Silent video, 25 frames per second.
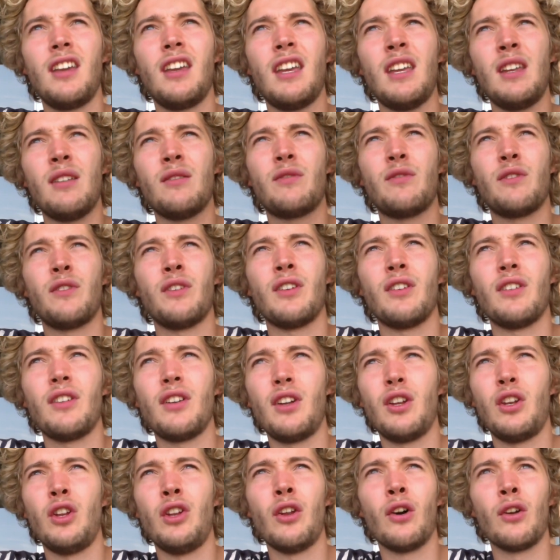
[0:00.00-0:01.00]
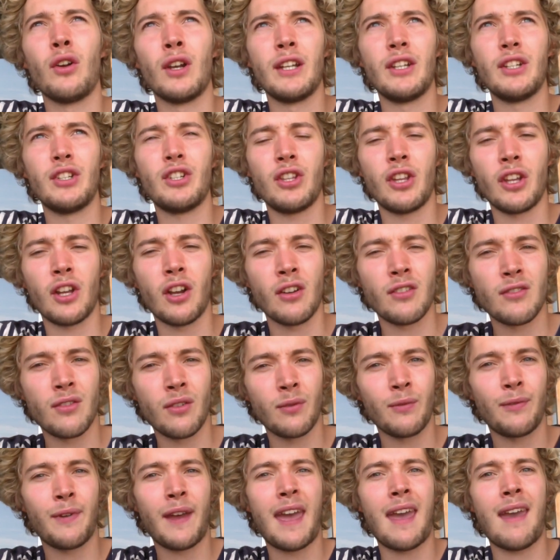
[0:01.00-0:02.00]
infinite knowledge that goes
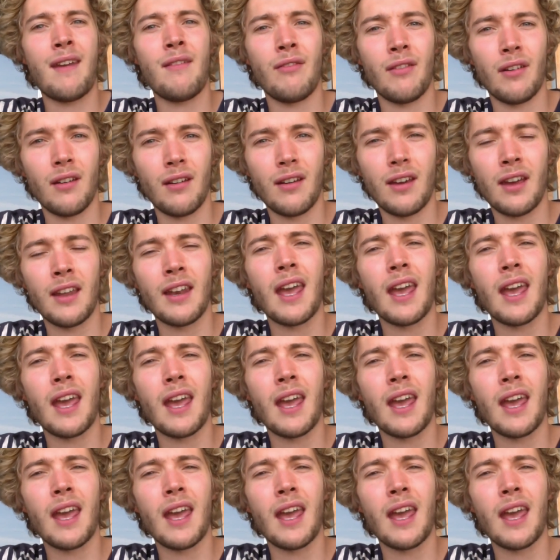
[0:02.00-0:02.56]
on forever and